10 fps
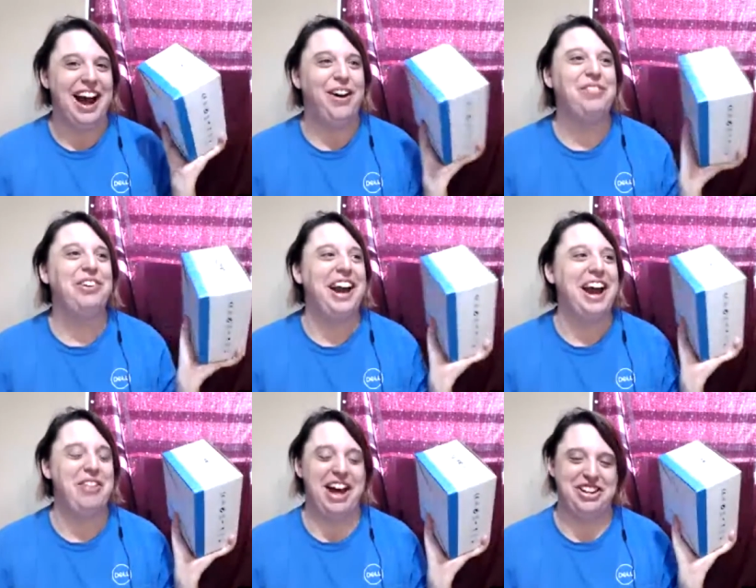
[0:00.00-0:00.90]
However, I
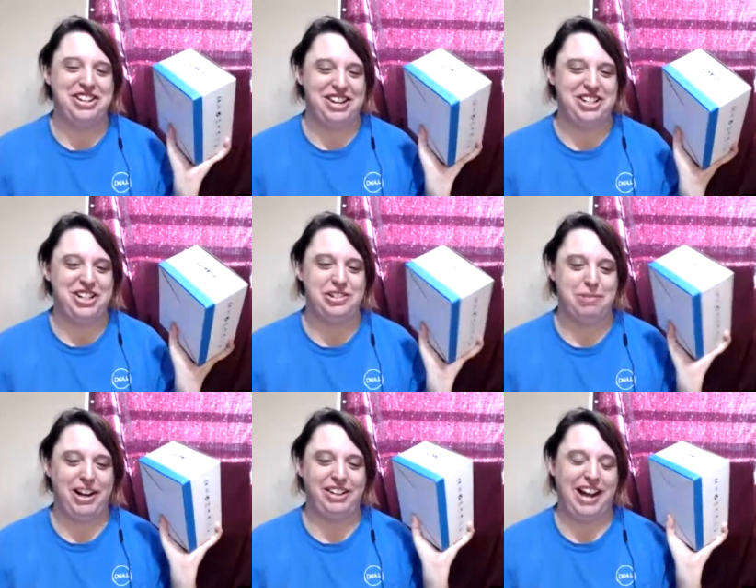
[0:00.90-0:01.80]
haven't had a chance to use it
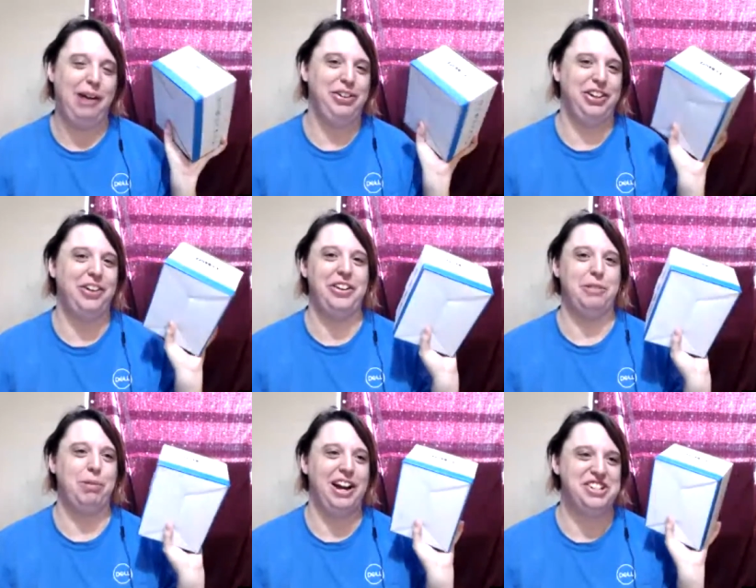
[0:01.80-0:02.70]
because I was under the
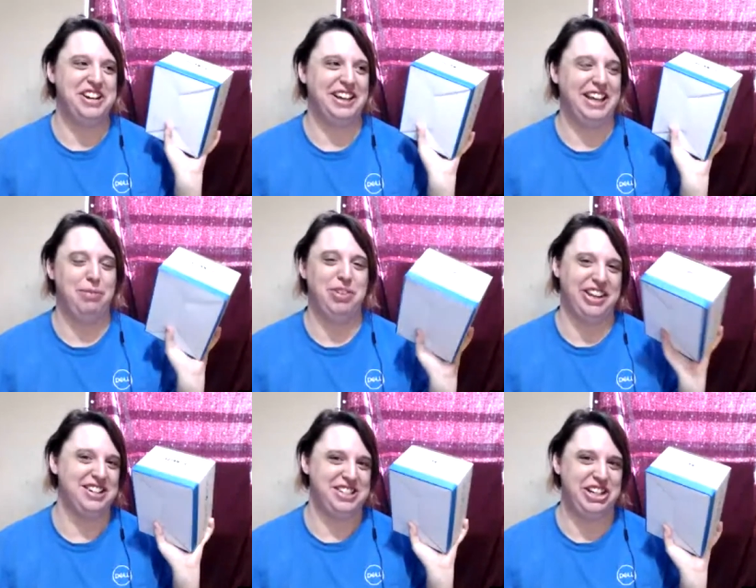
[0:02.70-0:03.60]
impression it came with an
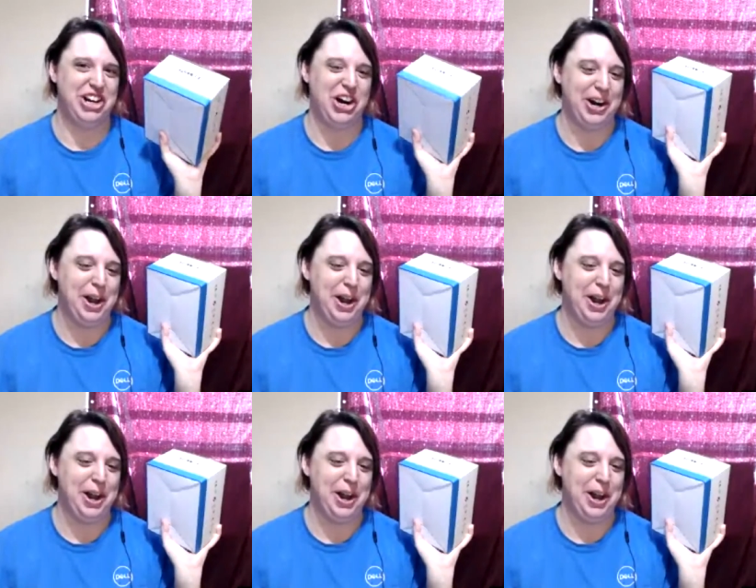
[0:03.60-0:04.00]
SD card.